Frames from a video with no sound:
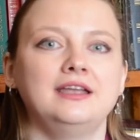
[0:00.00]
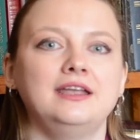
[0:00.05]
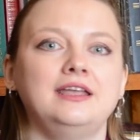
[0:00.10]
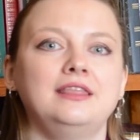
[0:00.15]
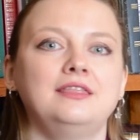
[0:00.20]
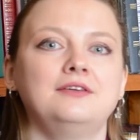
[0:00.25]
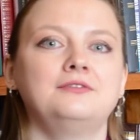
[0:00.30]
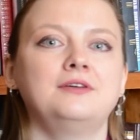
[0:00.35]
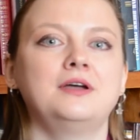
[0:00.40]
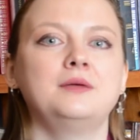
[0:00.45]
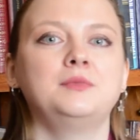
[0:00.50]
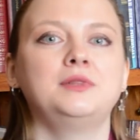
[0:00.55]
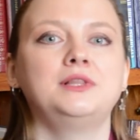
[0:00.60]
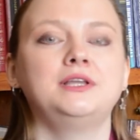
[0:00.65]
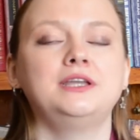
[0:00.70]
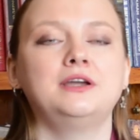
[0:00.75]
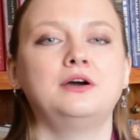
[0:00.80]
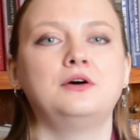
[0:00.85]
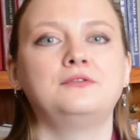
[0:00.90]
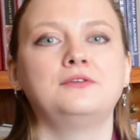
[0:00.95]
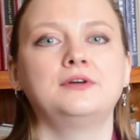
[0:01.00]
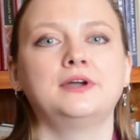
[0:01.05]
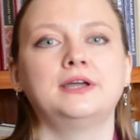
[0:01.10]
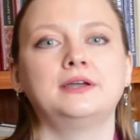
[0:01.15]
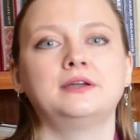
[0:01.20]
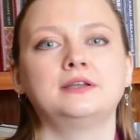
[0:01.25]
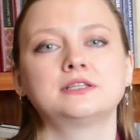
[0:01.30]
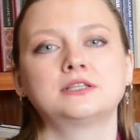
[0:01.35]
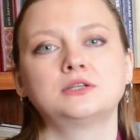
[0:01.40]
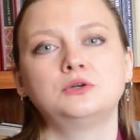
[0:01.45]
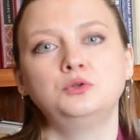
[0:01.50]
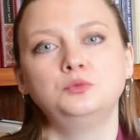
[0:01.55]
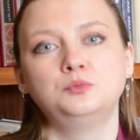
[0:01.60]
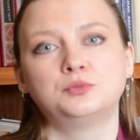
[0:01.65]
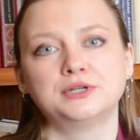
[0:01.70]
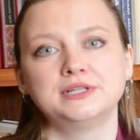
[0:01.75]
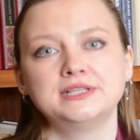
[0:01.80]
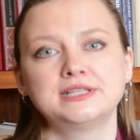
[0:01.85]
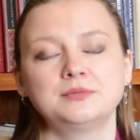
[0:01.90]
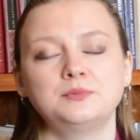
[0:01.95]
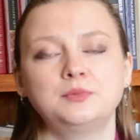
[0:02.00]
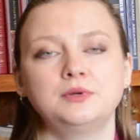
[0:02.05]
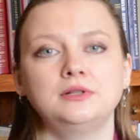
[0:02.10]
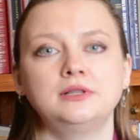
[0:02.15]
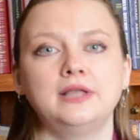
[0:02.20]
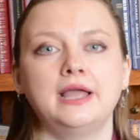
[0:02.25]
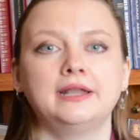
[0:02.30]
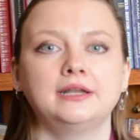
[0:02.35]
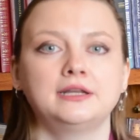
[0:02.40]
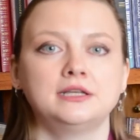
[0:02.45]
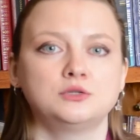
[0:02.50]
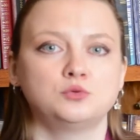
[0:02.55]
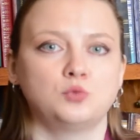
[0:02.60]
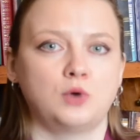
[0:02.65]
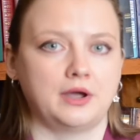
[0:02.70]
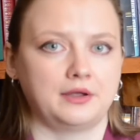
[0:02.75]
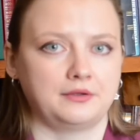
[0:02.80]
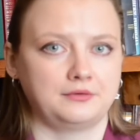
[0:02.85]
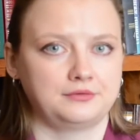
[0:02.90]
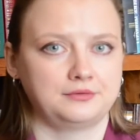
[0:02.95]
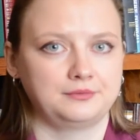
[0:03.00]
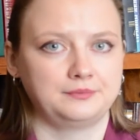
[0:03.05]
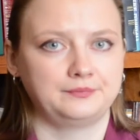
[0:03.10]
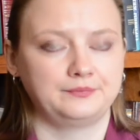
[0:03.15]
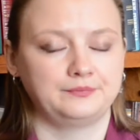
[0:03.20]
in the family of a school principal and his wife.